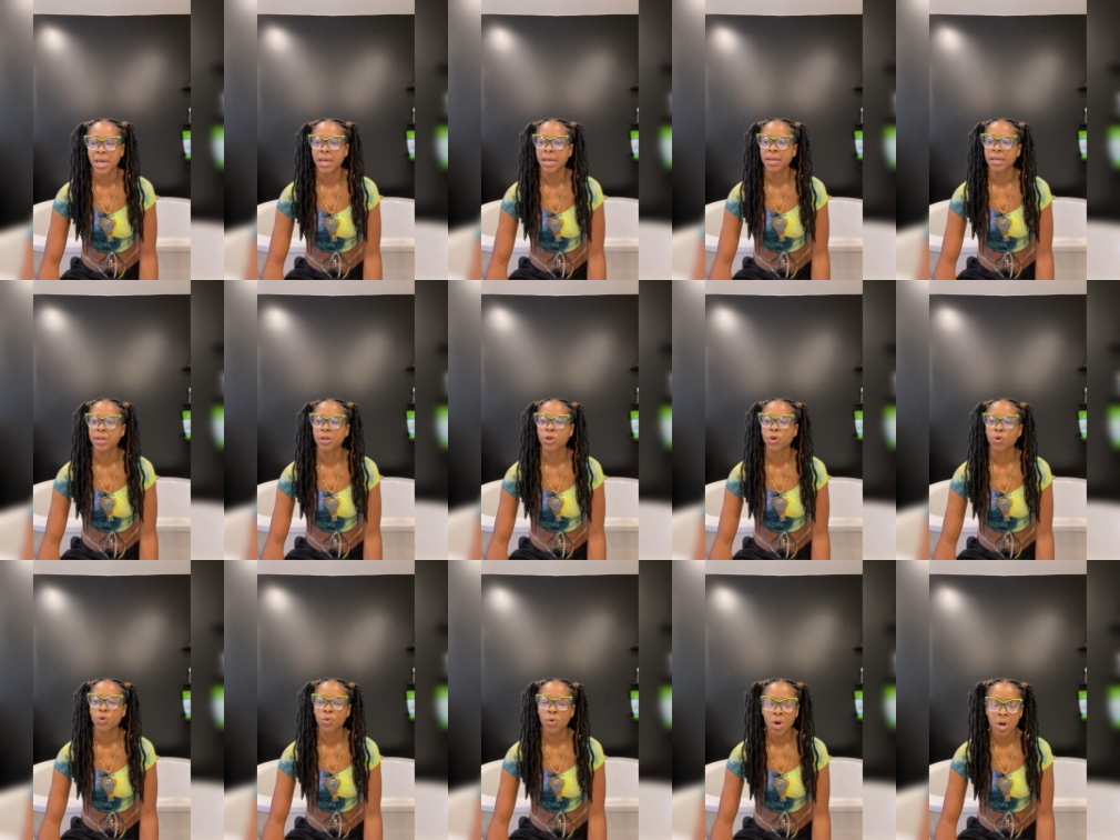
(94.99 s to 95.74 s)
a
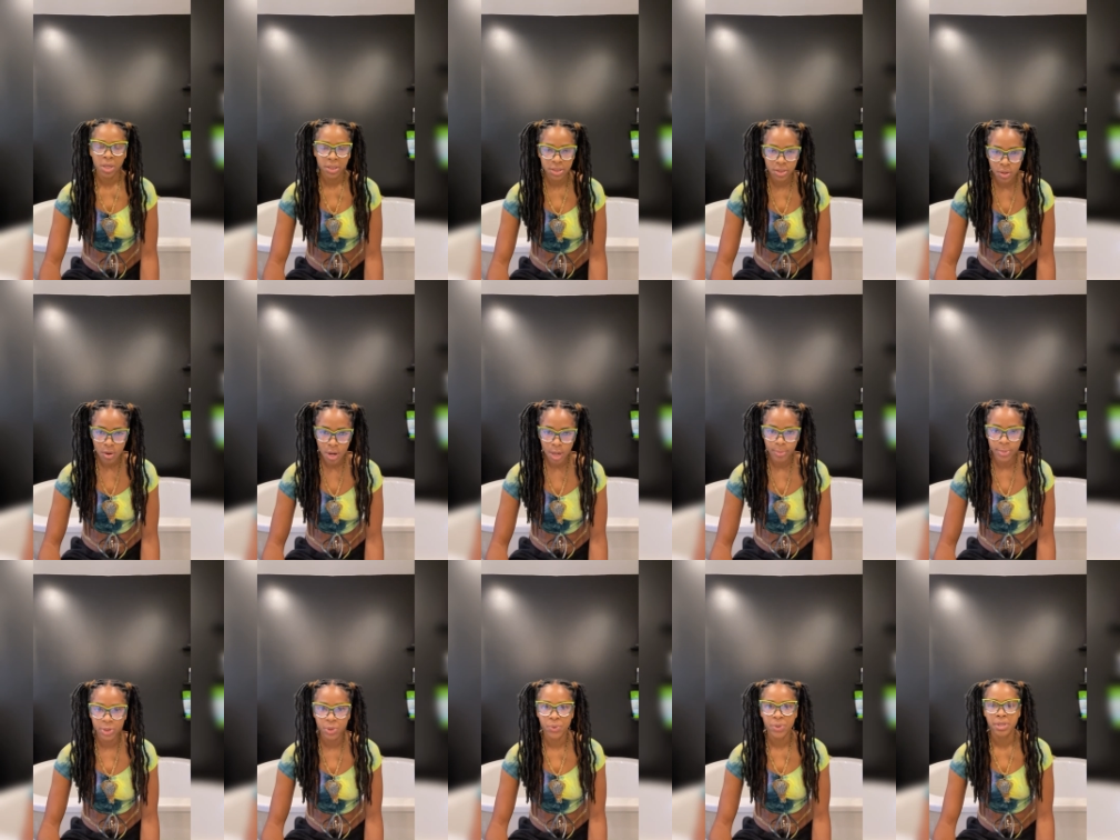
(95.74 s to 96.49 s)
crosstalk
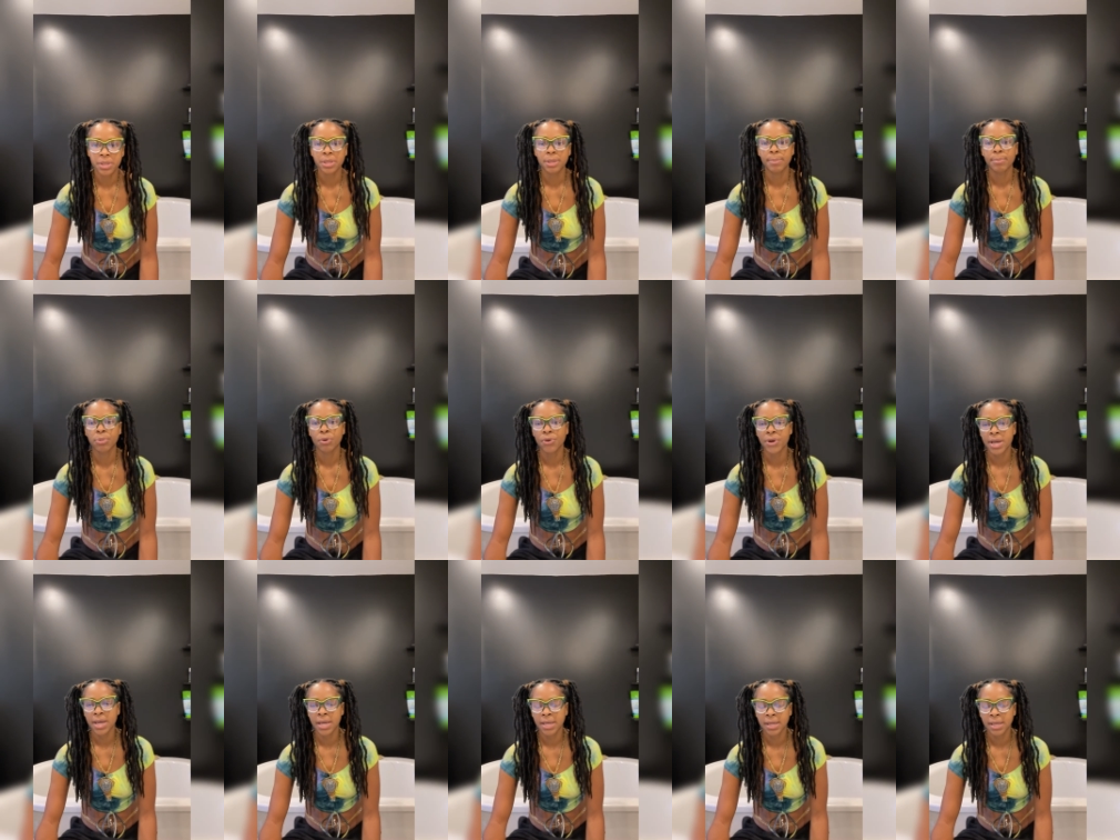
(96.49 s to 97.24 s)
between the
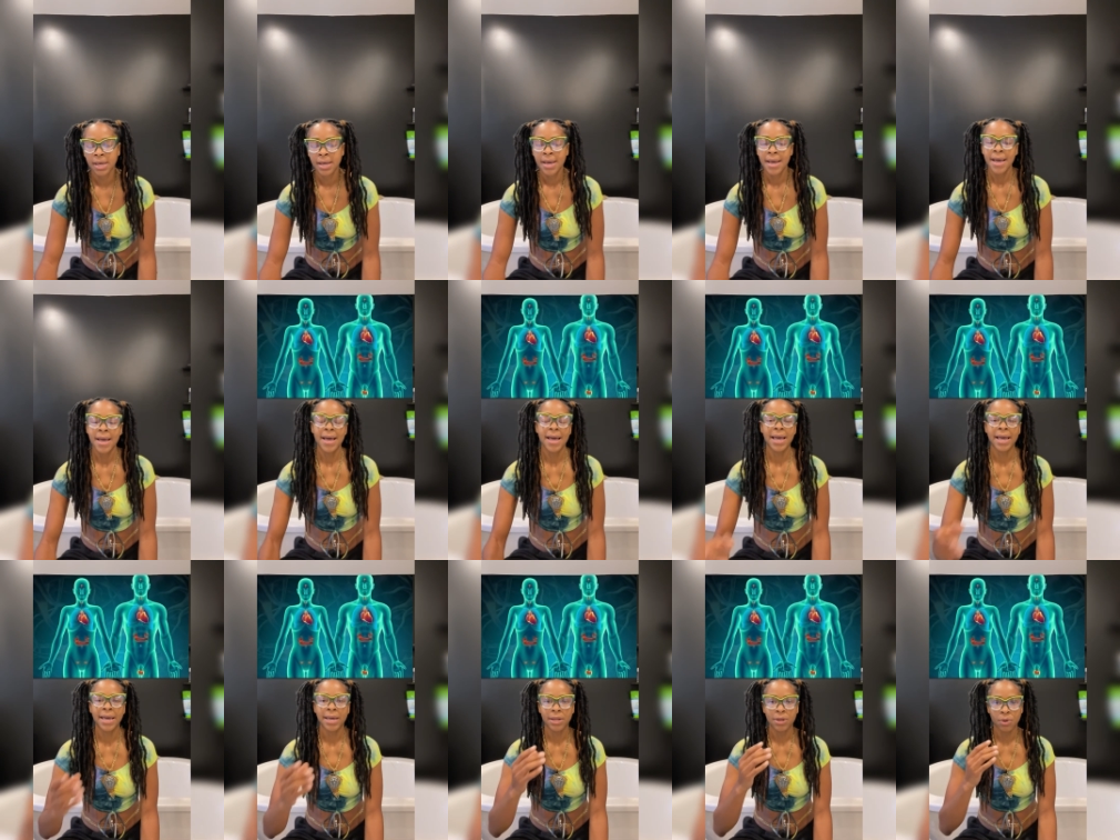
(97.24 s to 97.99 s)
brain
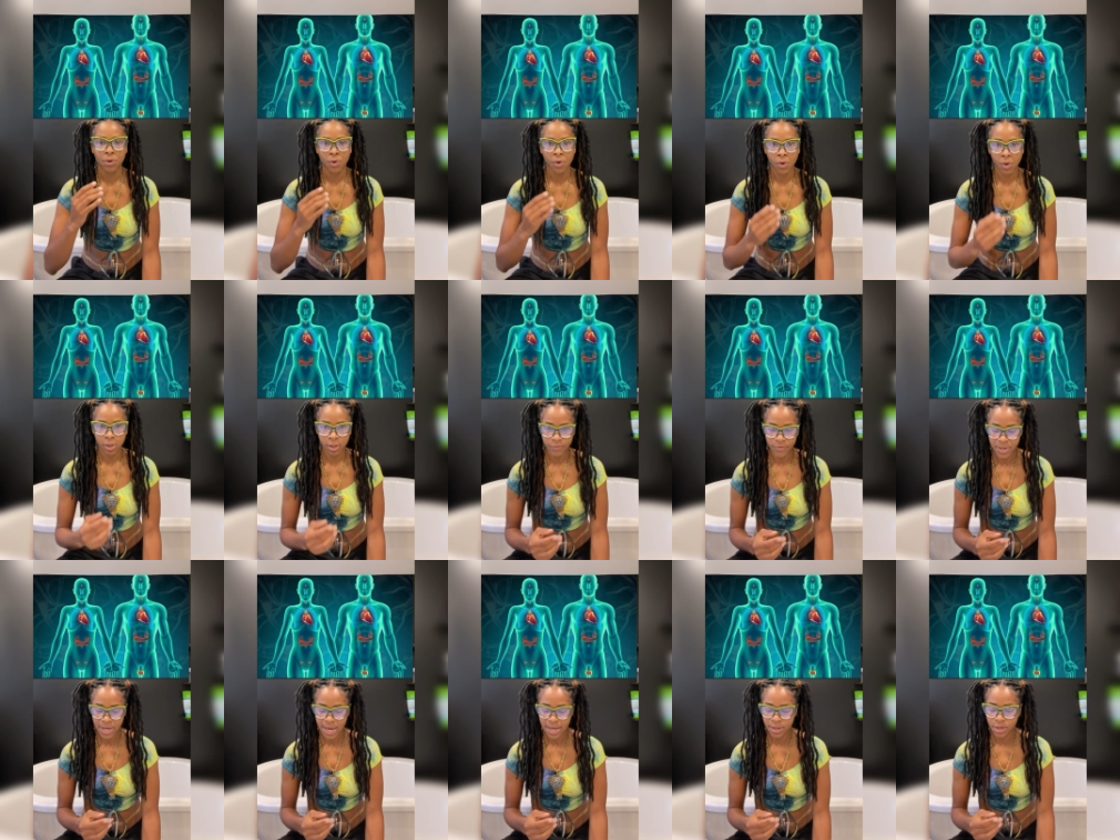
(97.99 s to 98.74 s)
and all of
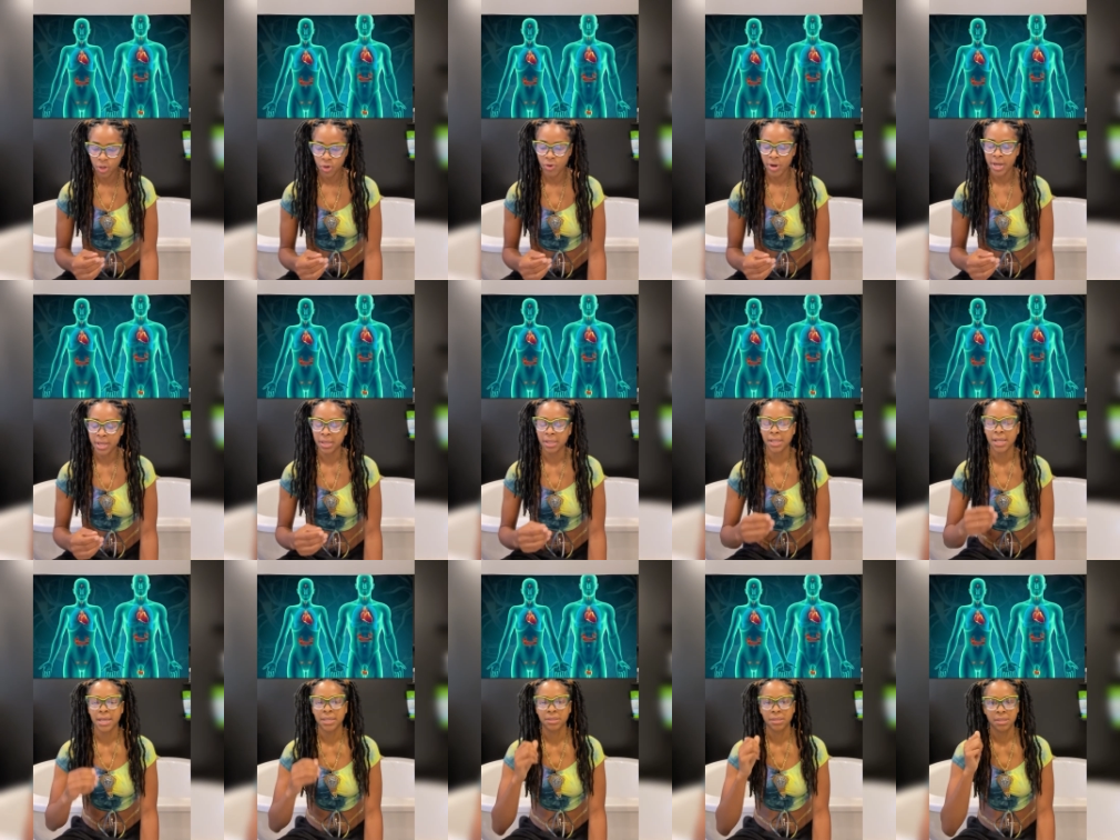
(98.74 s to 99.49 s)
the endocrine
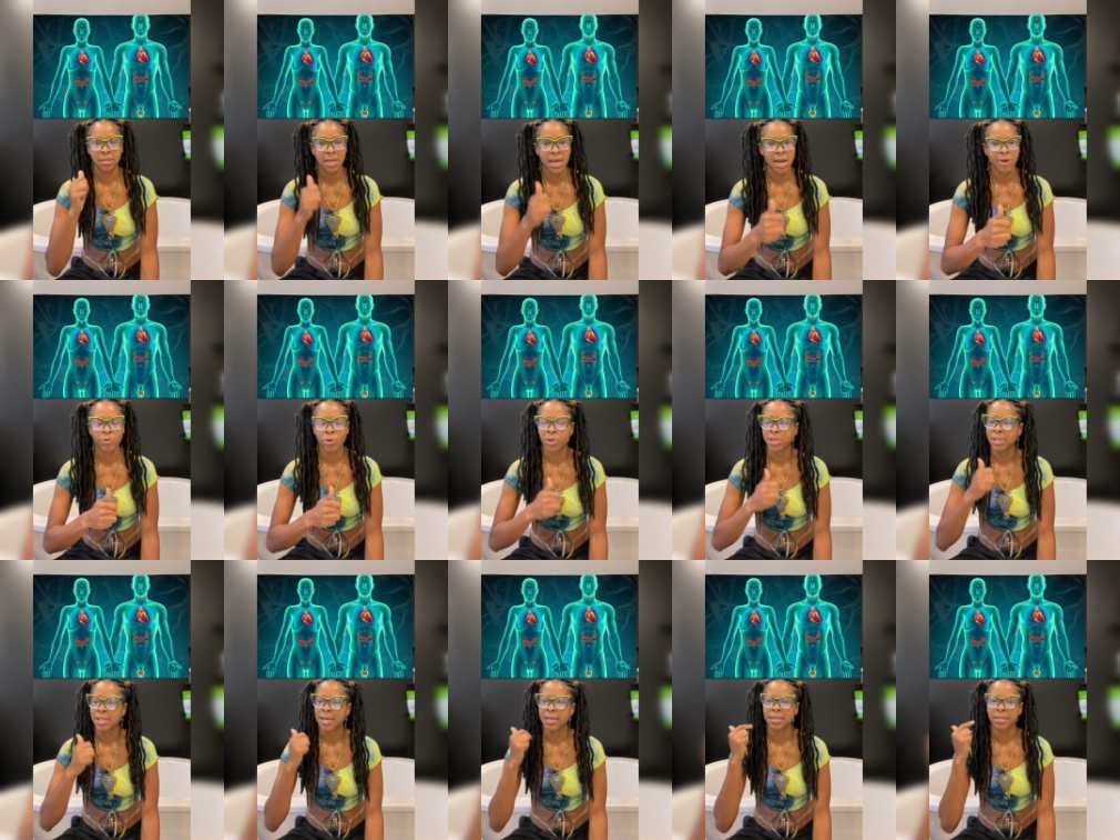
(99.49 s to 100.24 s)
glands, the
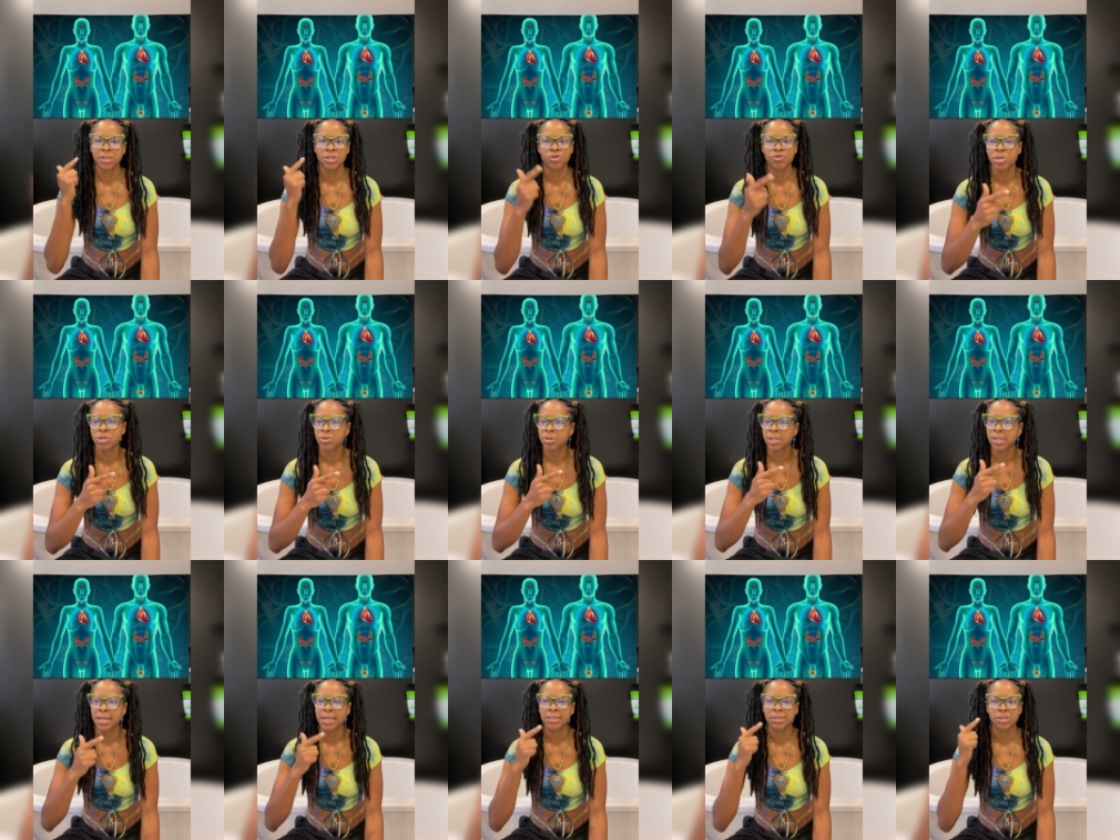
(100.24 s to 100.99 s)
thyroid gland, the adrenal
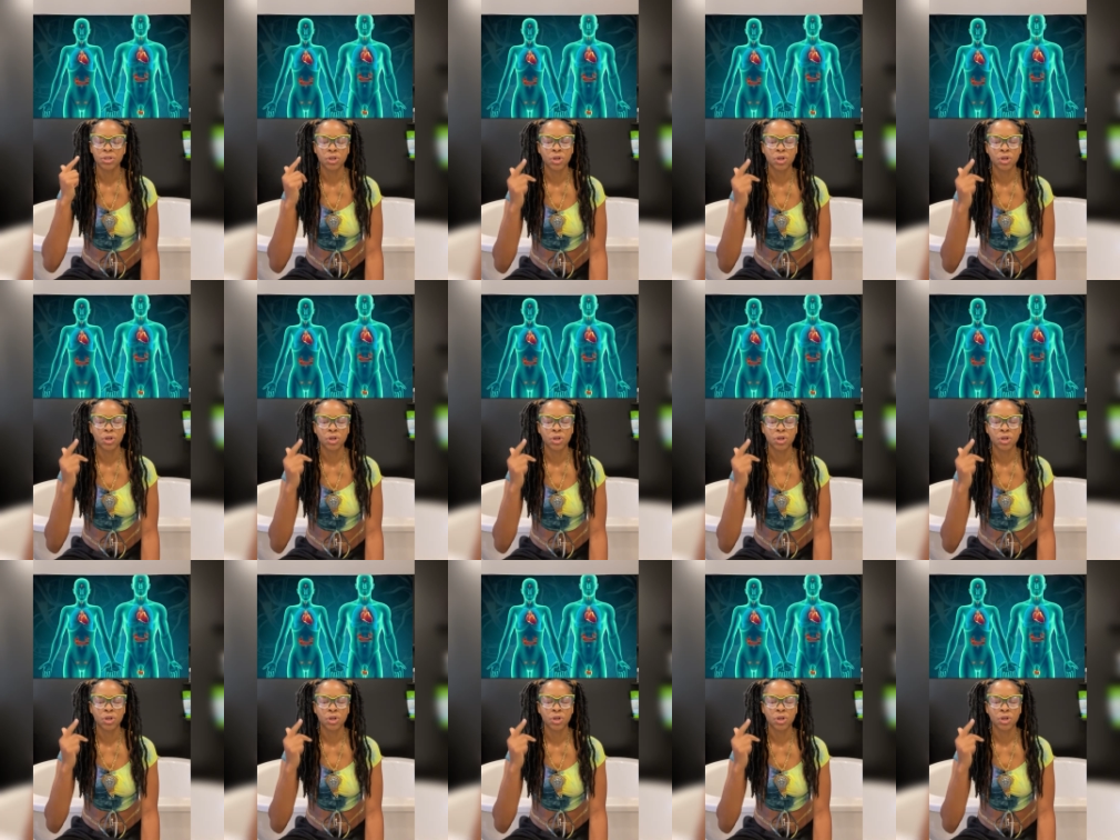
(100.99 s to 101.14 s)
glands, the